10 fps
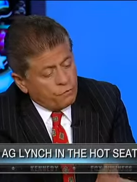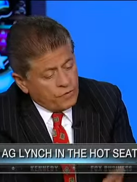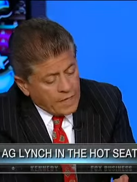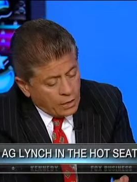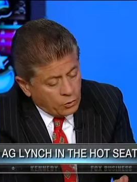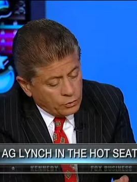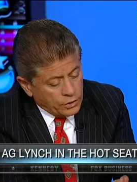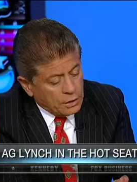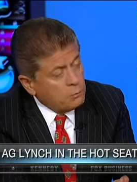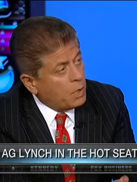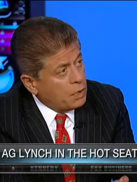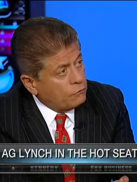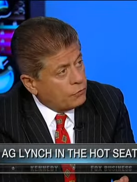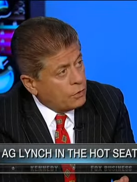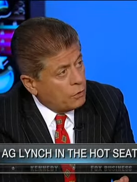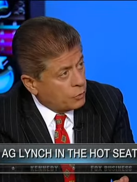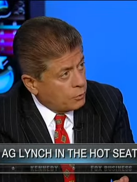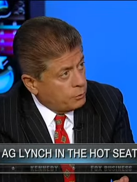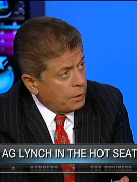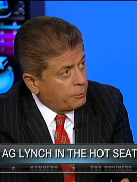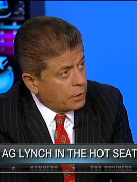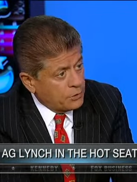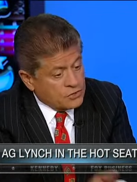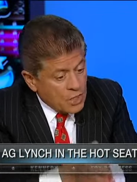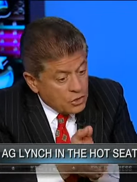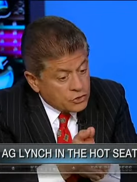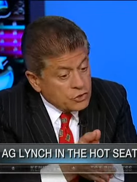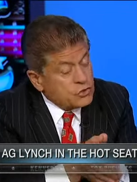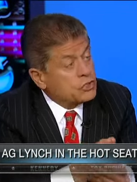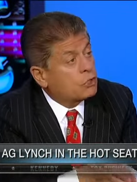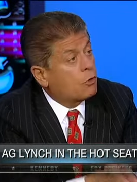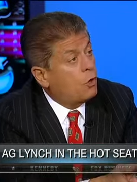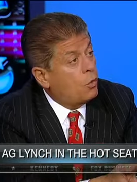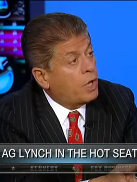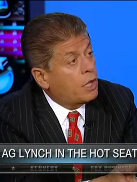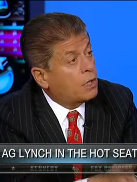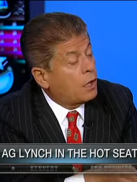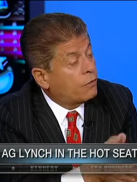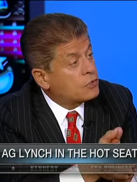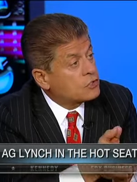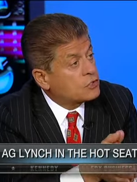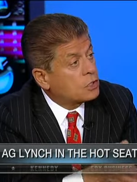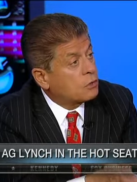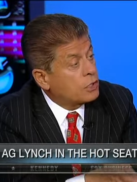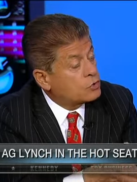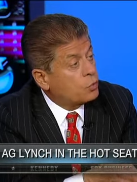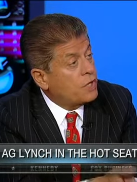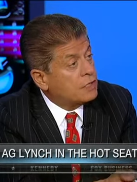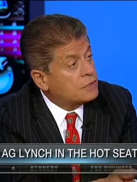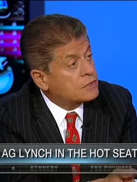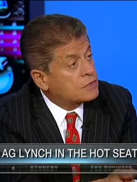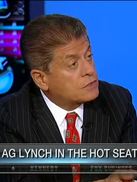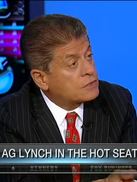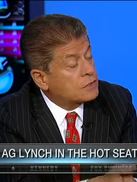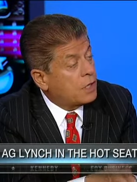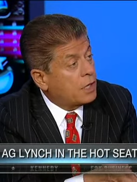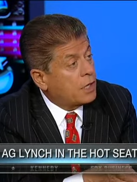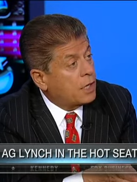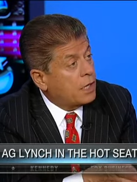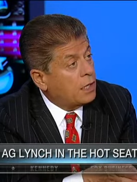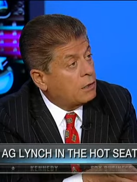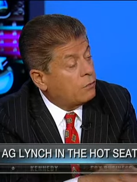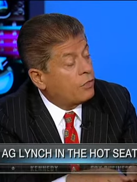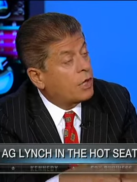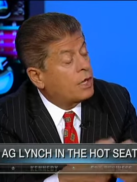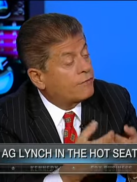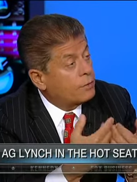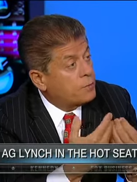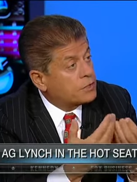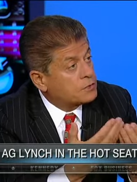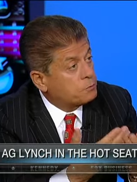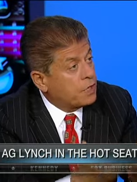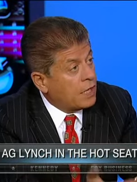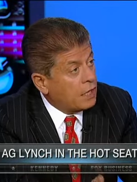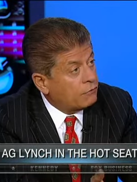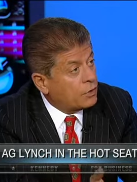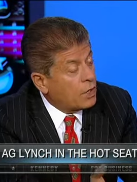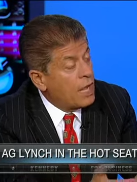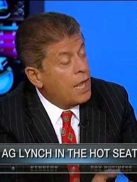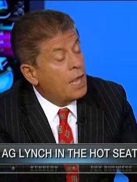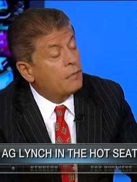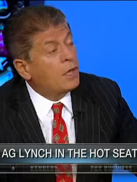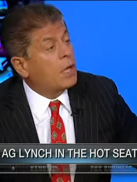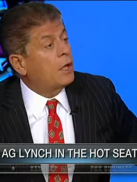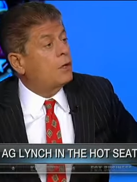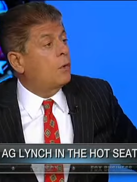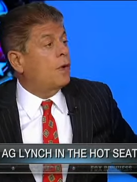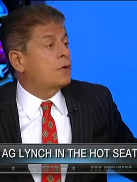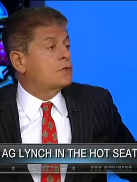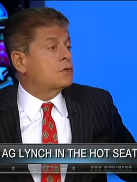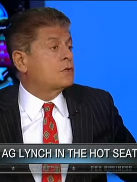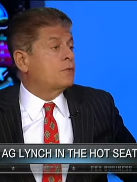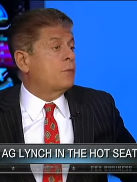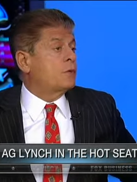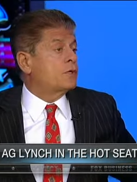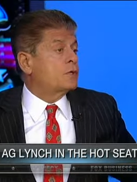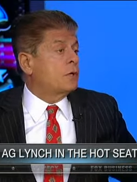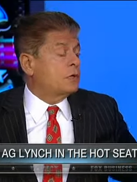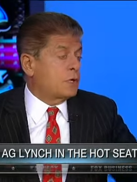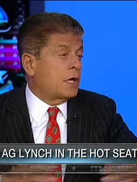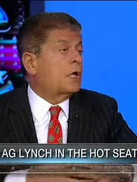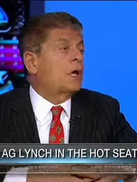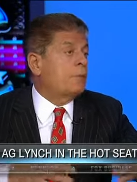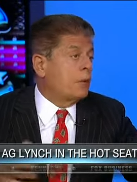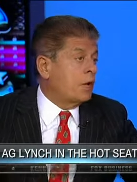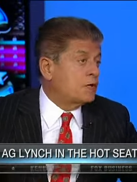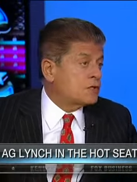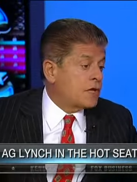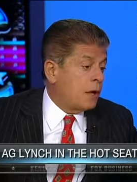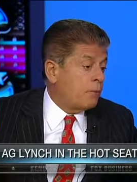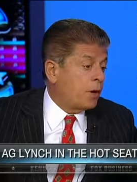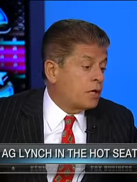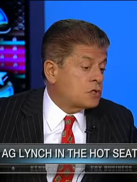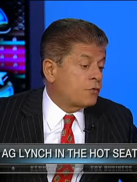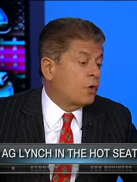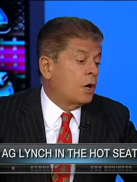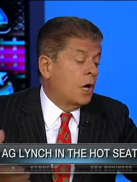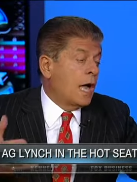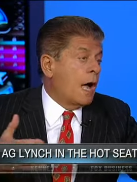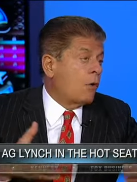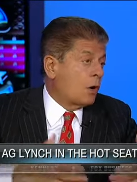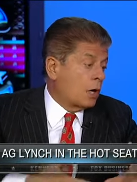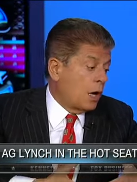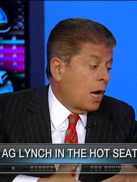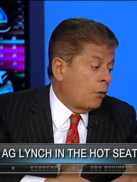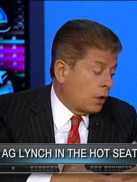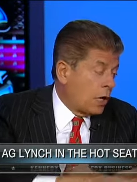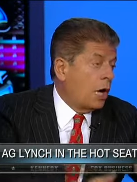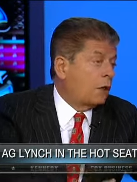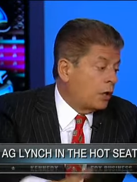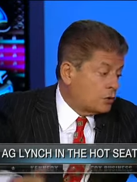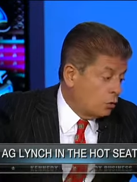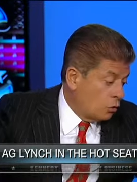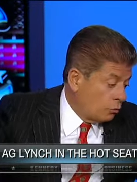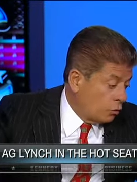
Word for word: failed, in my view, the Republicans, yeah. to zero in on the serious serious weaknesses uh, in the government's behavior, and they got no answers from Mrs. Lynch. They got a couple of nice sound bites yeah. for our our colleagues who'll